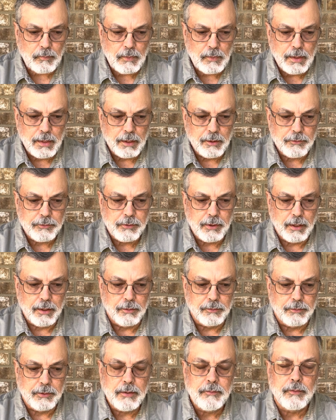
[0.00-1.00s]
and it
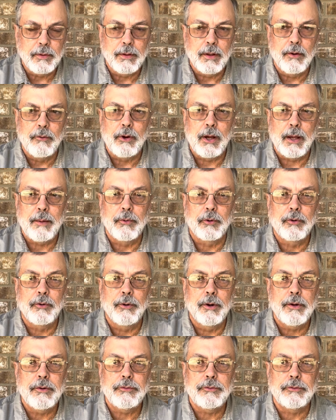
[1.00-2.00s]
says, "Even though I'm a
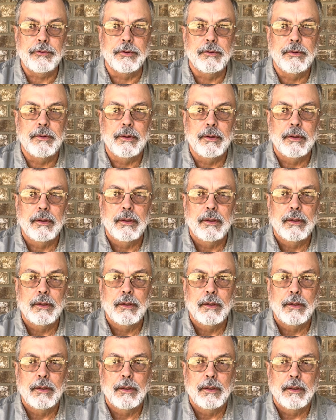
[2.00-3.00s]
Christian,
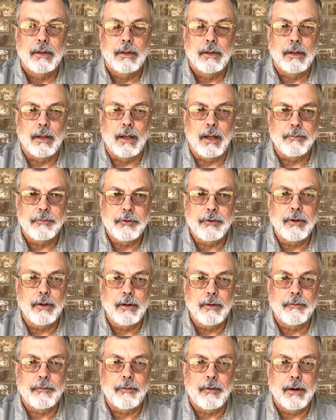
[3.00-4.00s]
I'm still
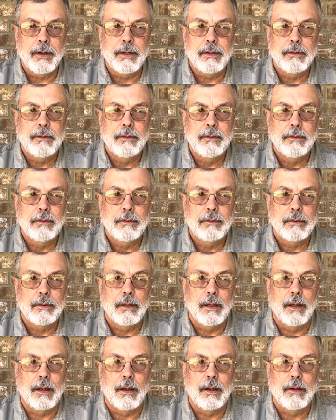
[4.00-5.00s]
afraid
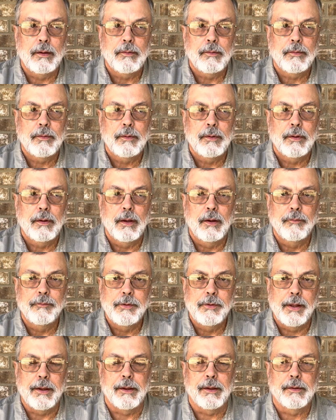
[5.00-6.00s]
of
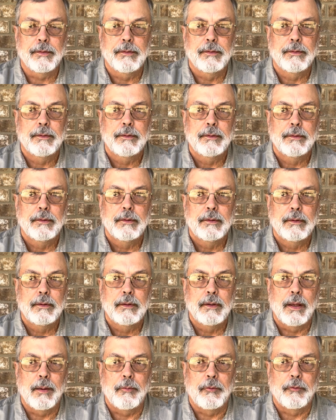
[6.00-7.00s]
death.
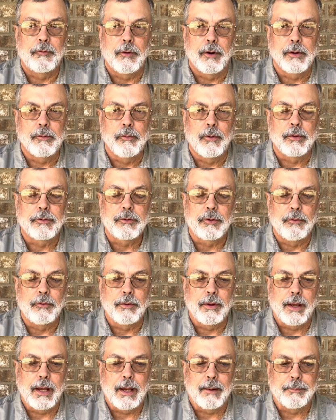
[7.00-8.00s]
I'm afraid what's going
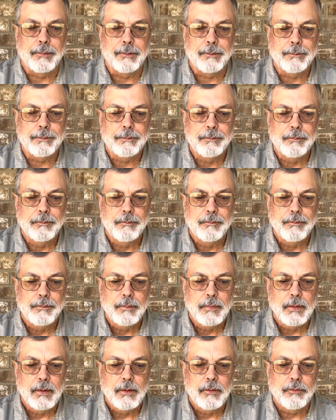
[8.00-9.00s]
to happen."
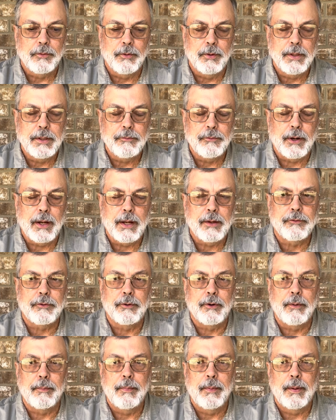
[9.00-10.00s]
So he writes
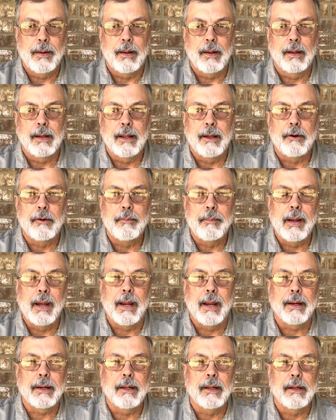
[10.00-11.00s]
her a letter
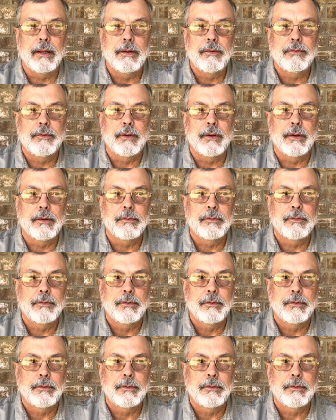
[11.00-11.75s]
back, and he says